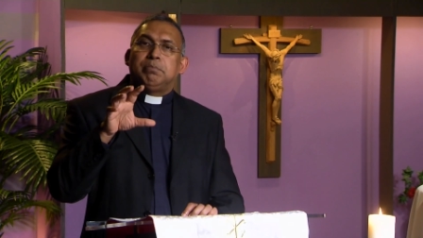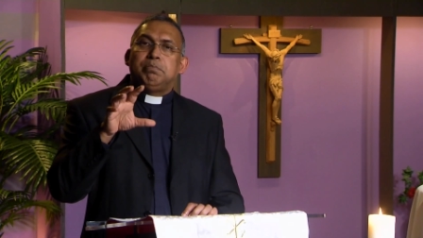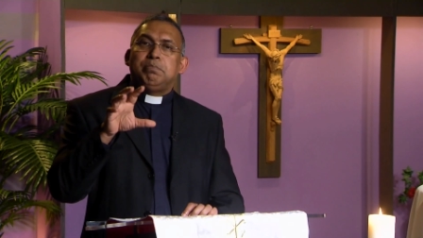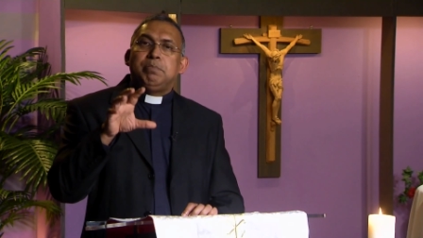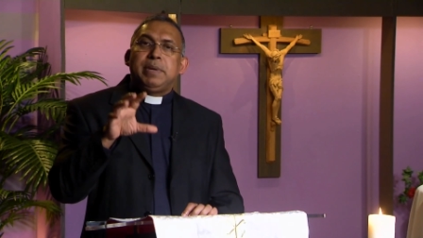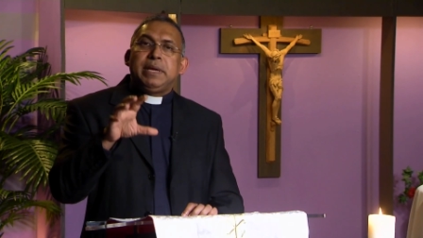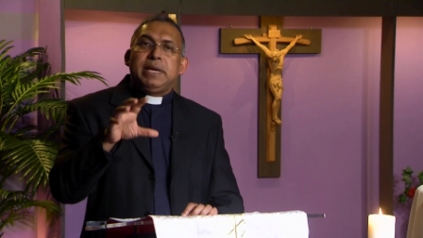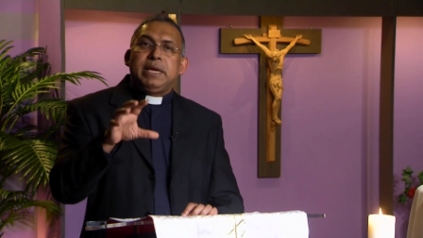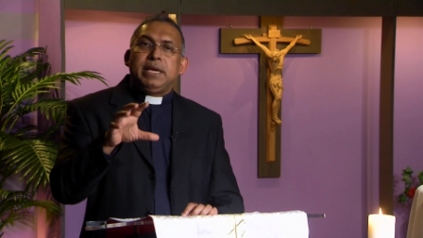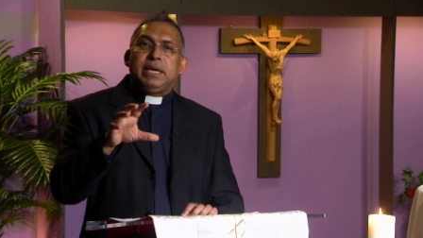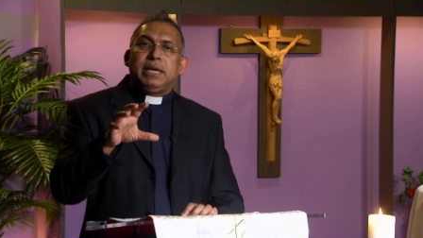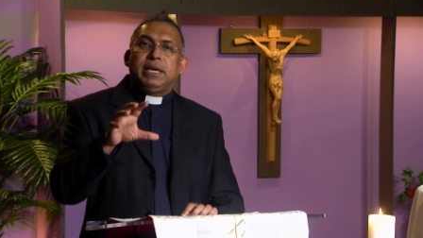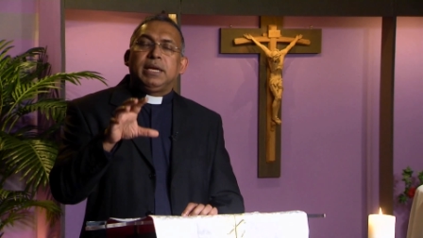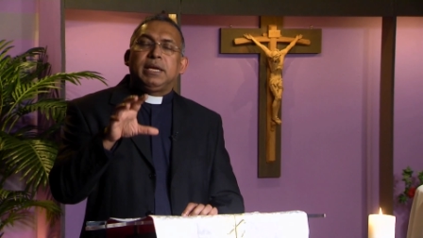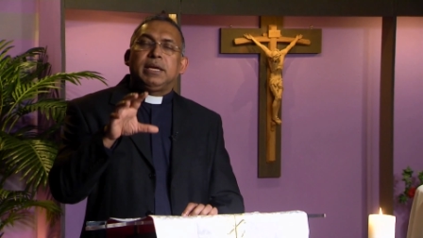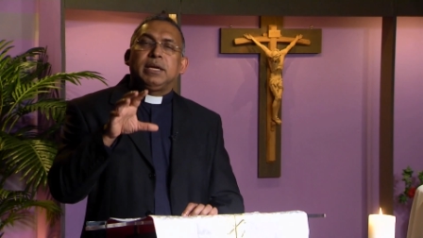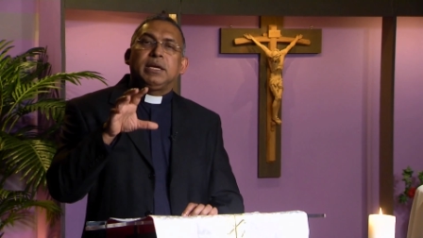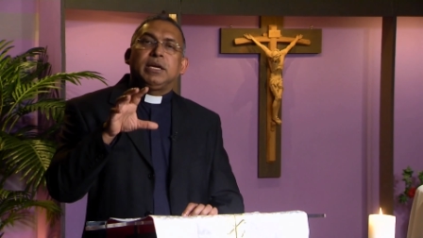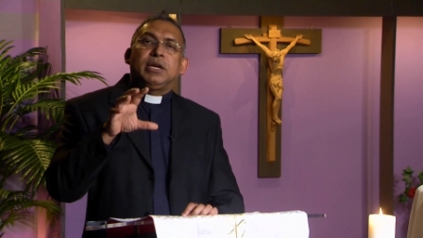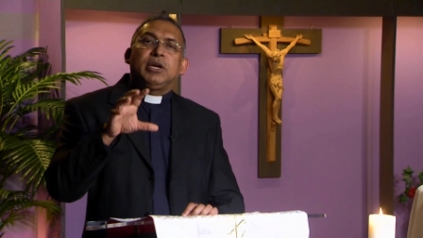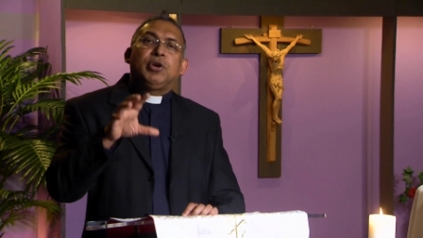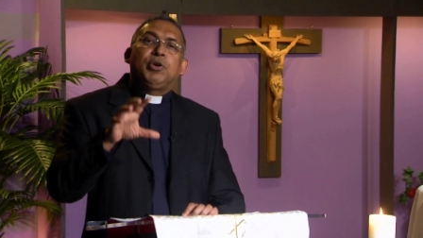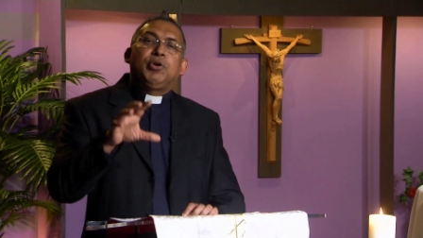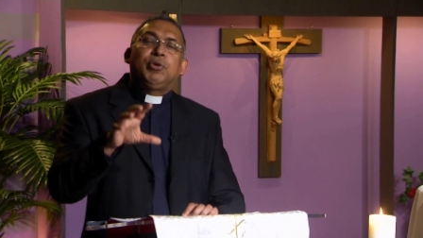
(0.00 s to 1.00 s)
being
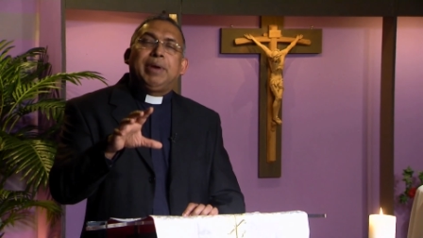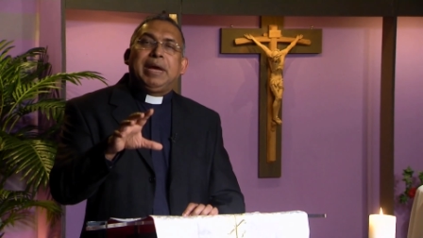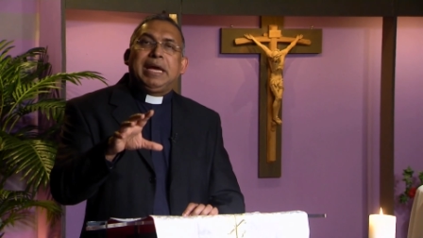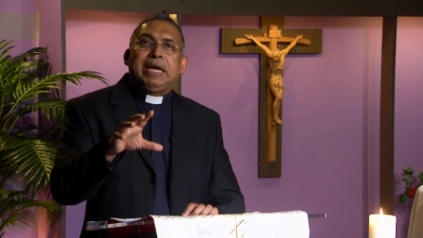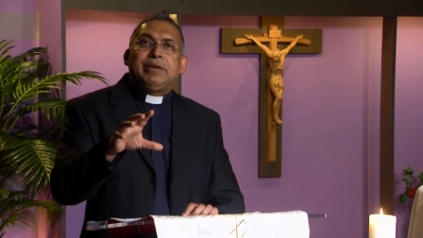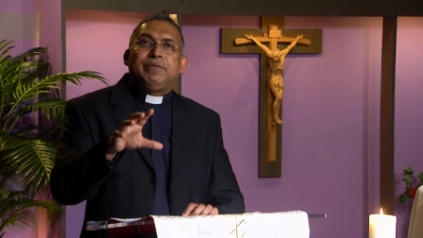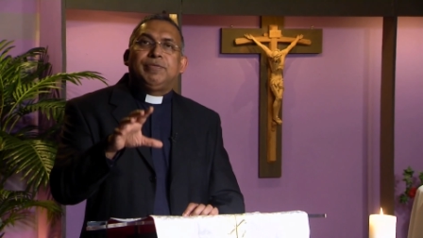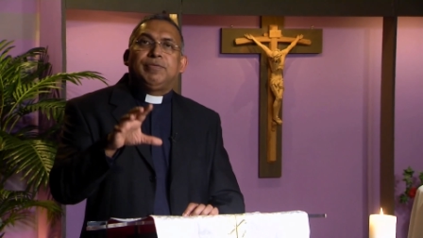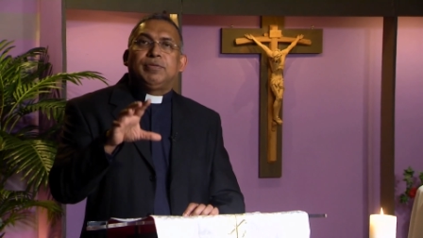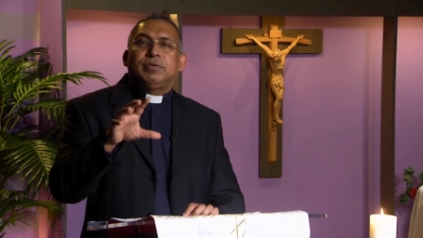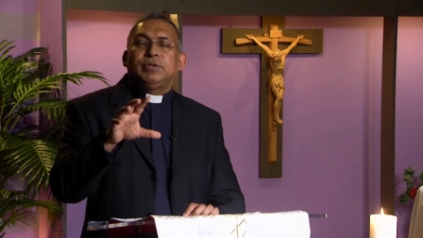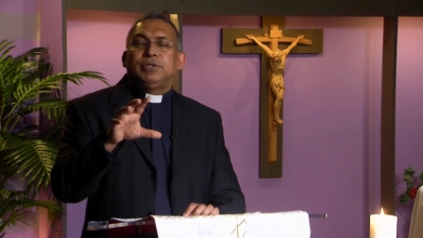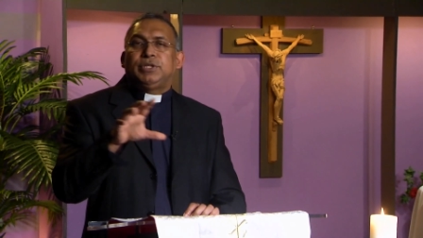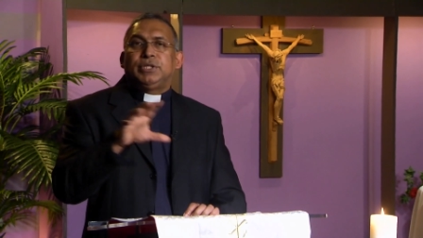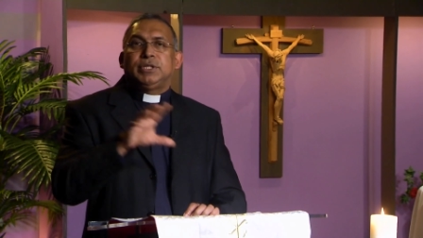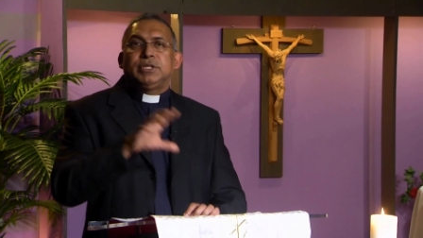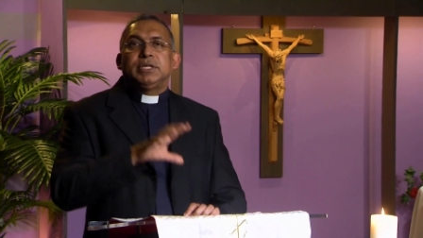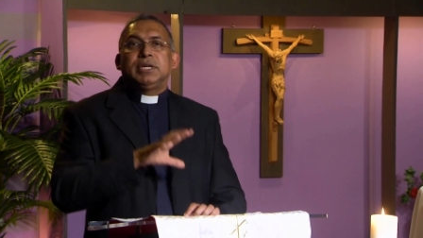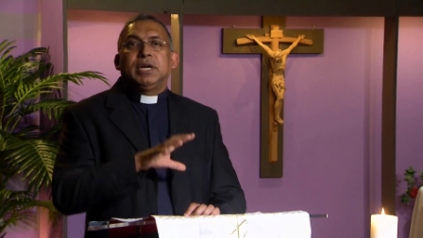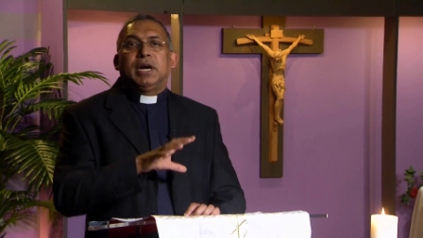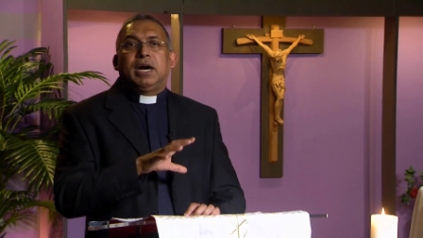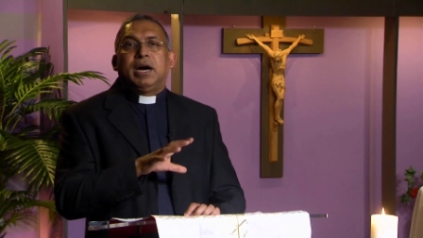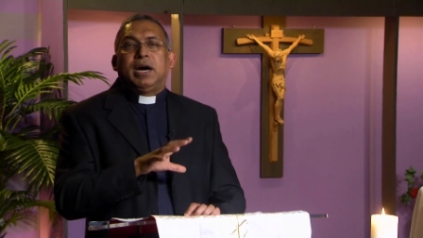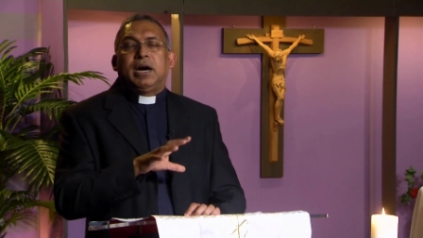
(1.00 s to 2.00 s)
grateful to
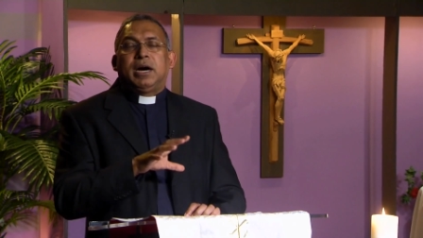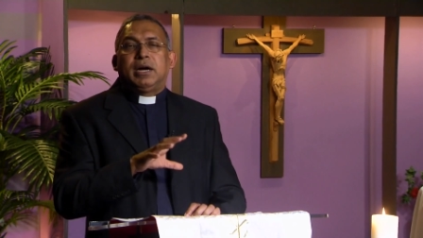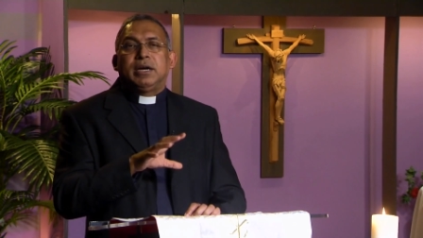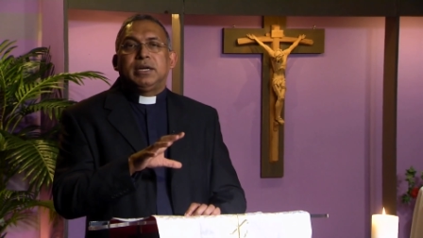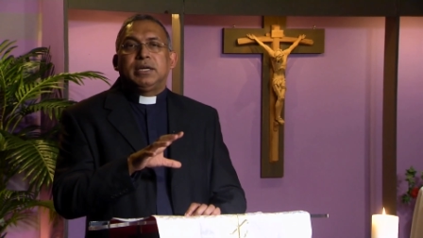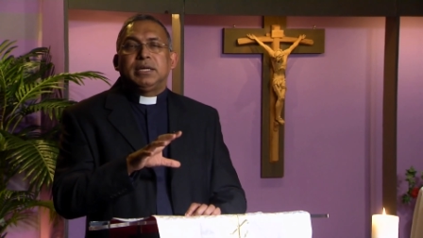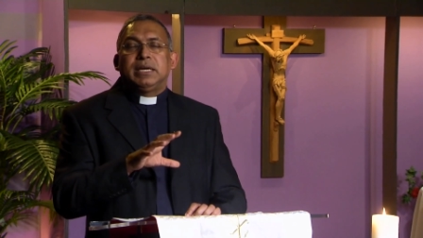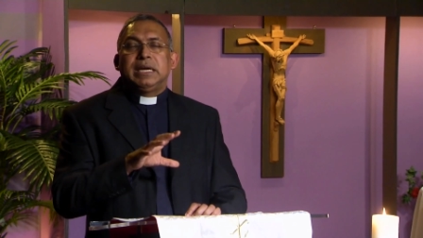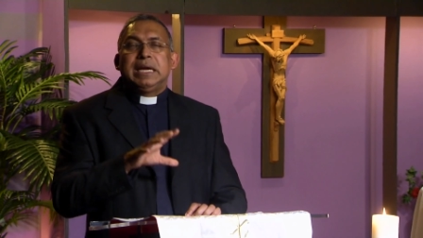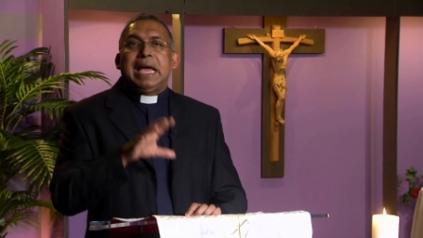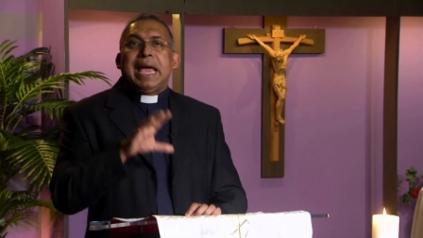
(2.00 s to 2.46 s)
God